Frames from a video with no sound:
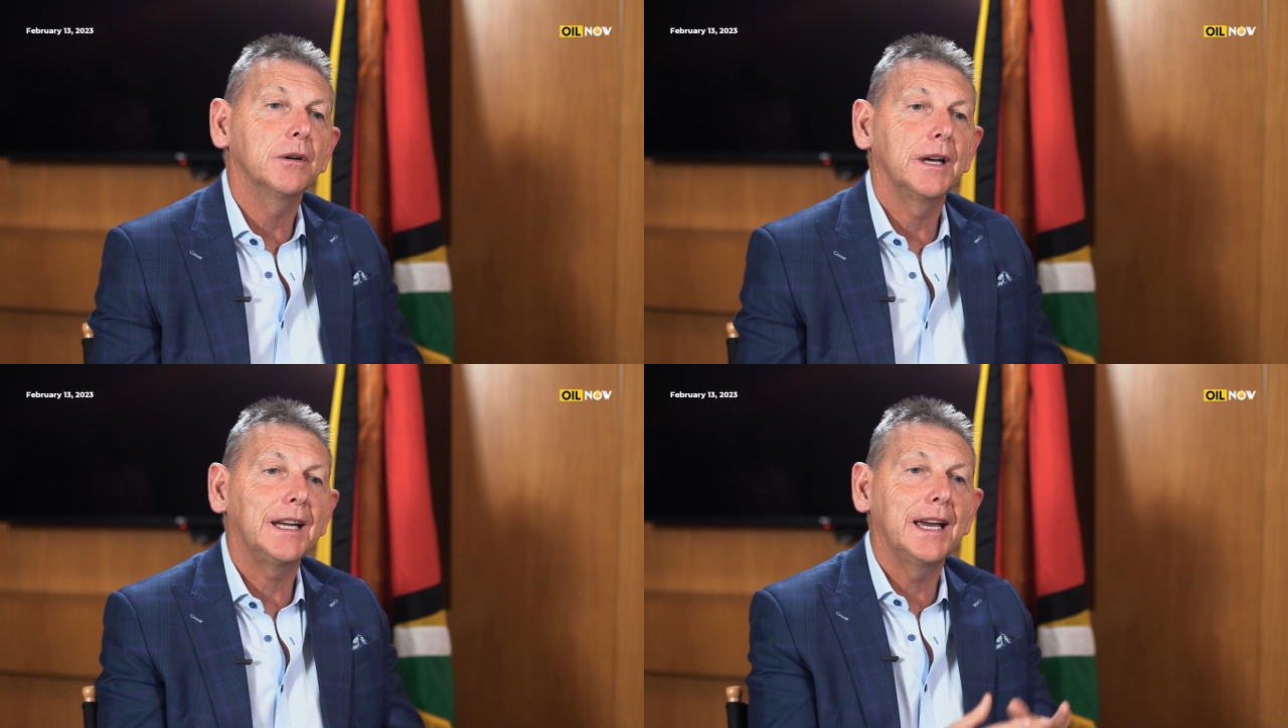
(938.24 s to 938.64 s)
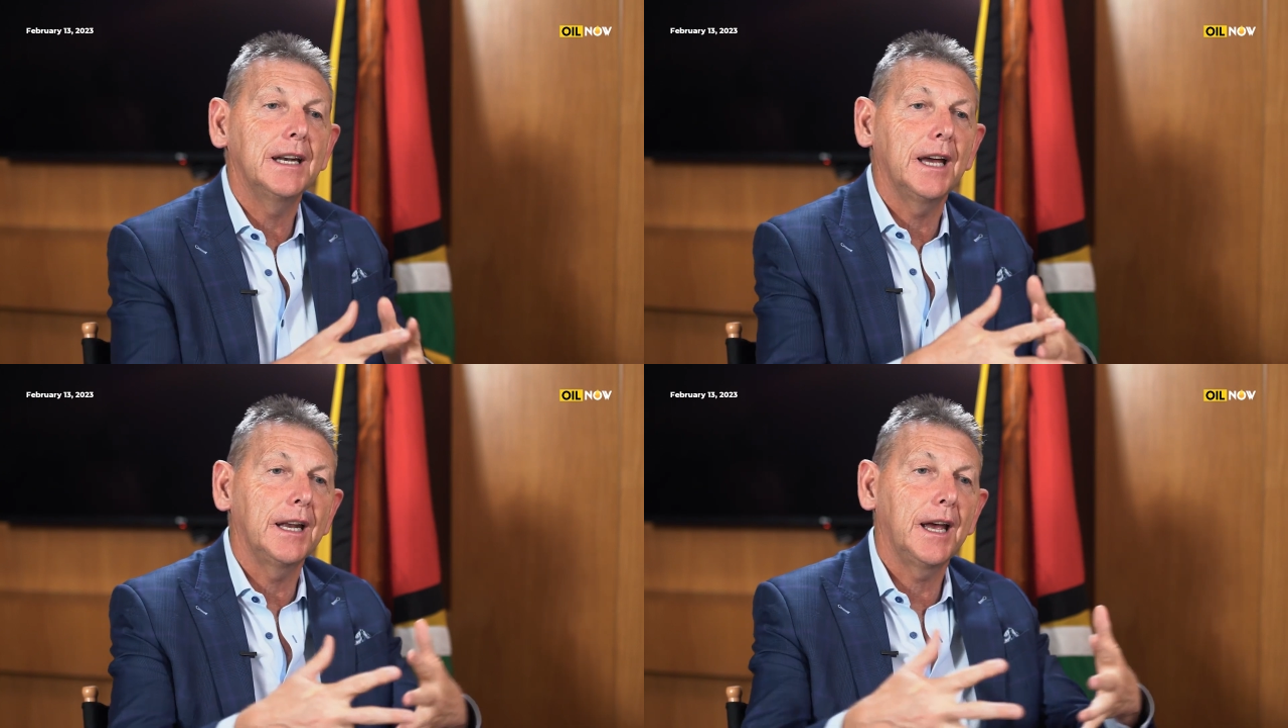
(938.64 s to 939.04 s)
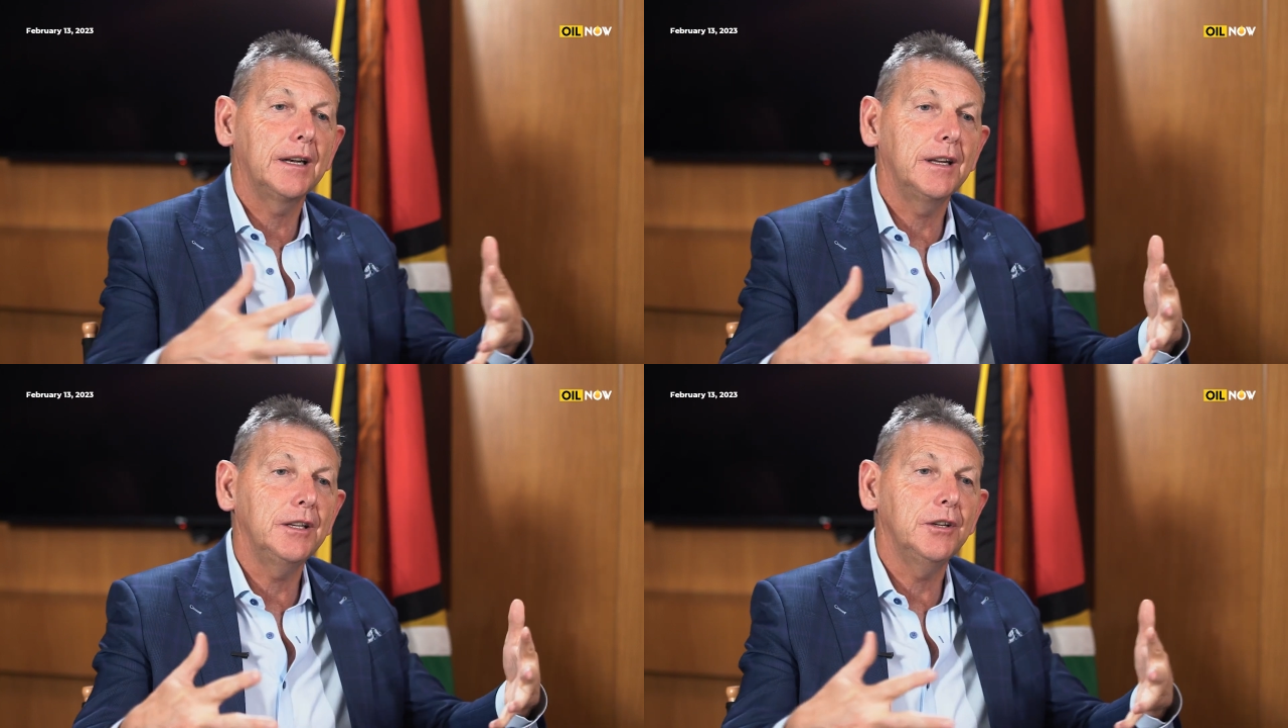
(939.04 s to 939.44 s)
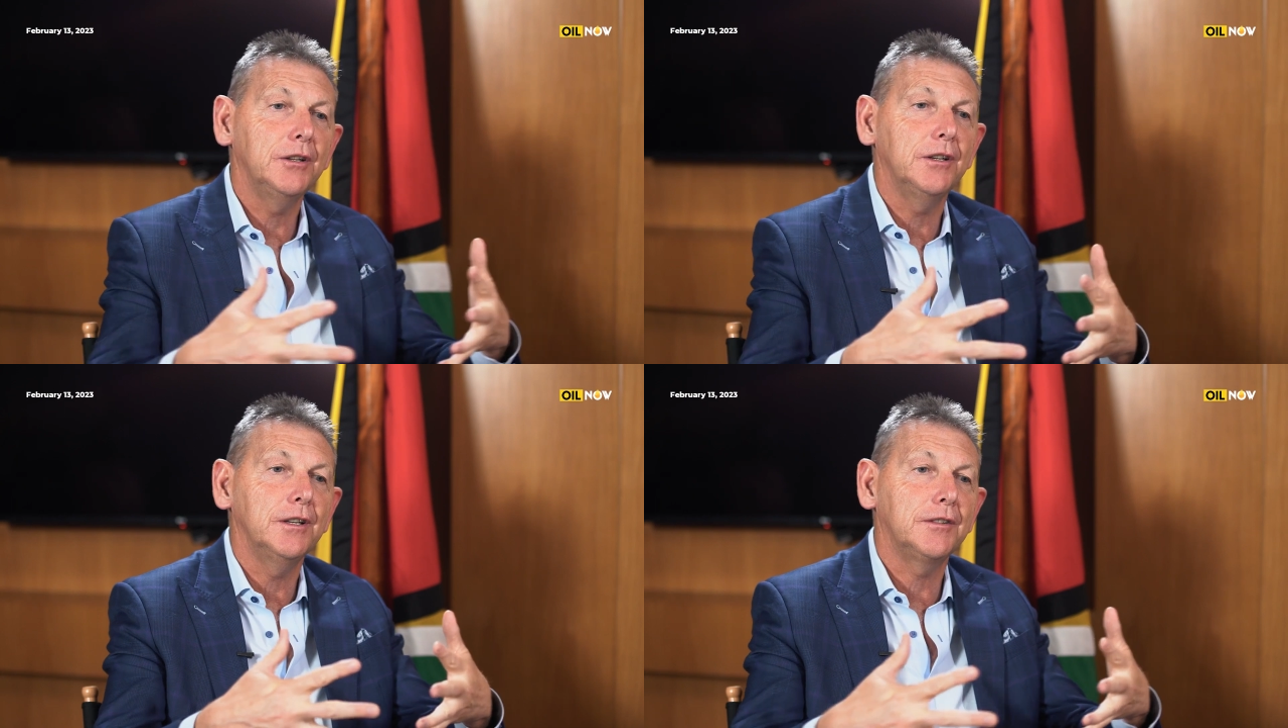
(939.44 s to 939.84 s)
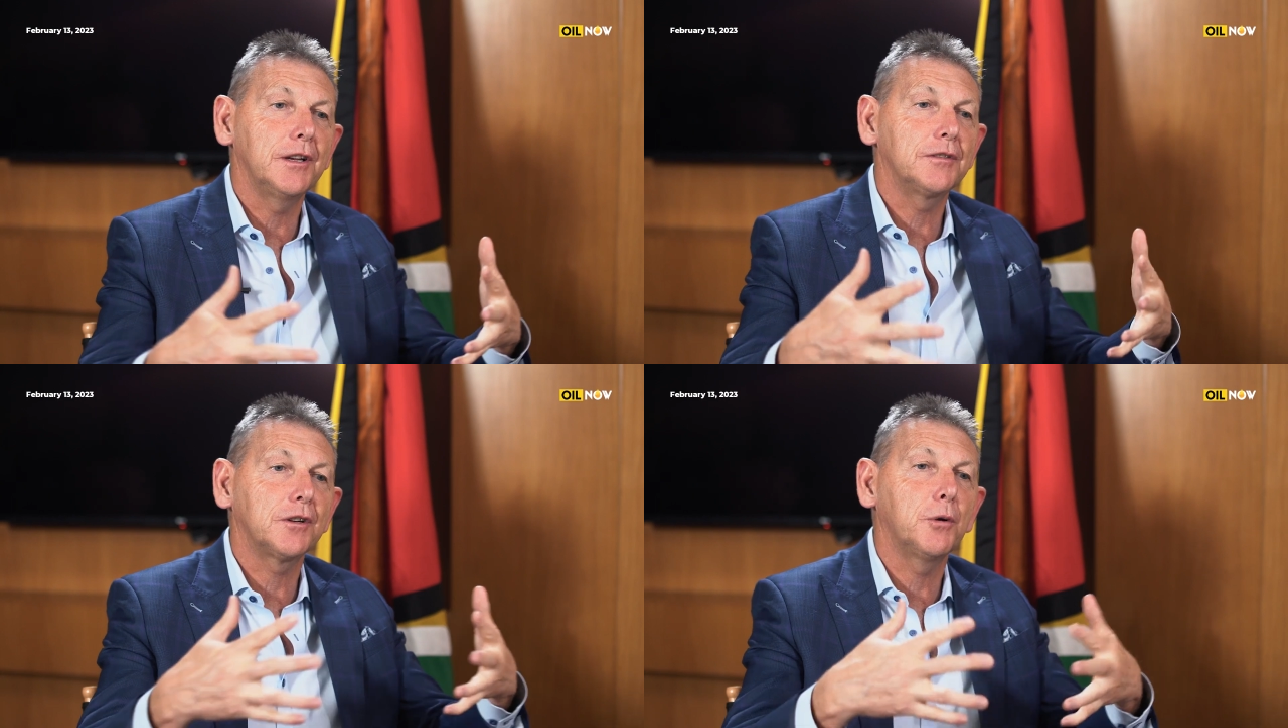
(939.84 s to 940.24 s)
Again,
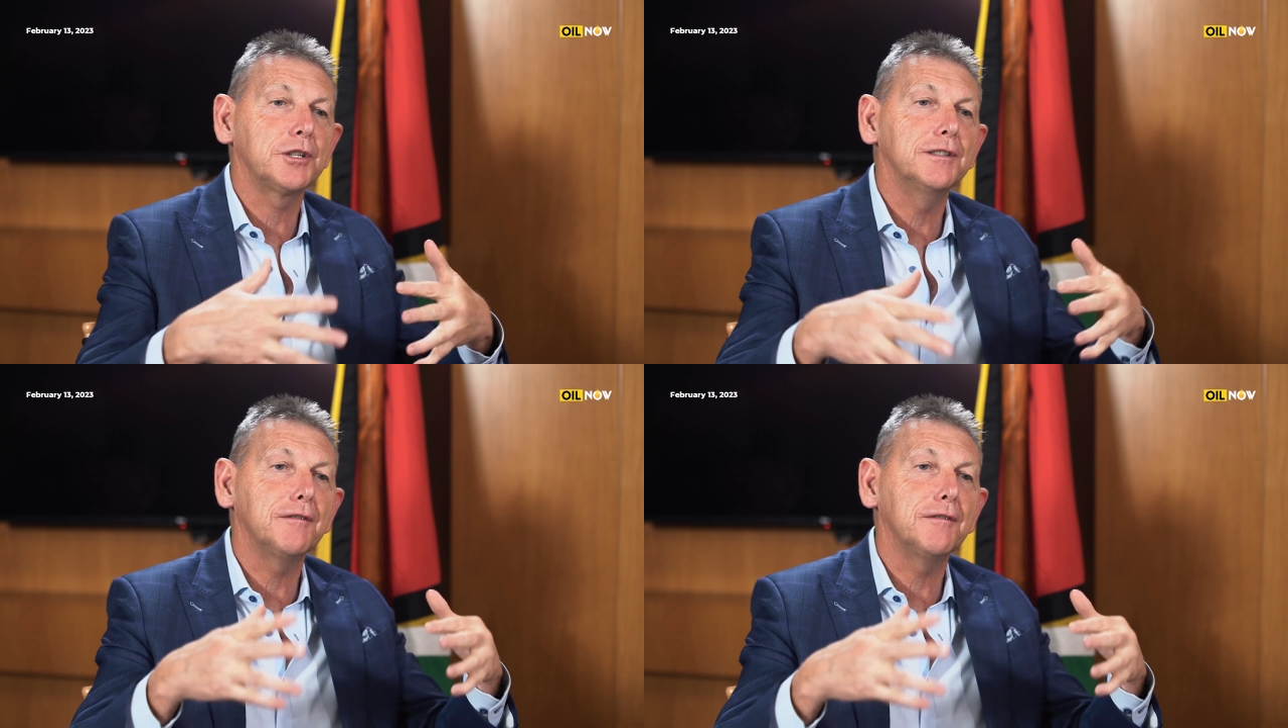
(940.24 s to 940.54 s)
it's a question